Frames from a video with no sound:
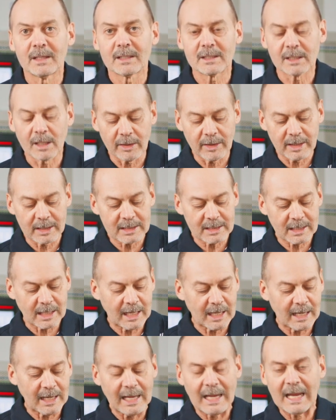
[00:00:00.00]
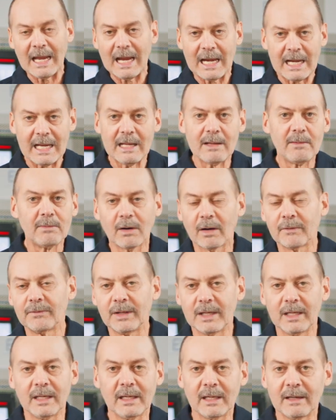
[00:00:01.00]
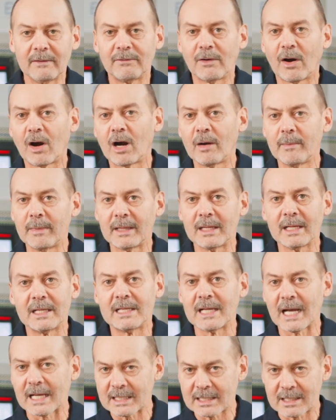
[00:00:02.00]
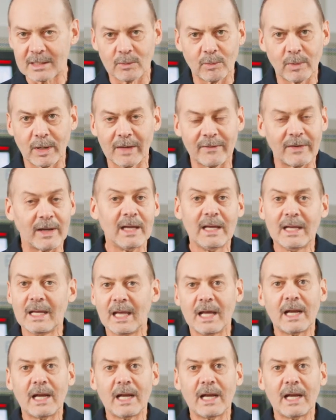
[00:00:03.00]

so that any of the environment, the dust and whatever.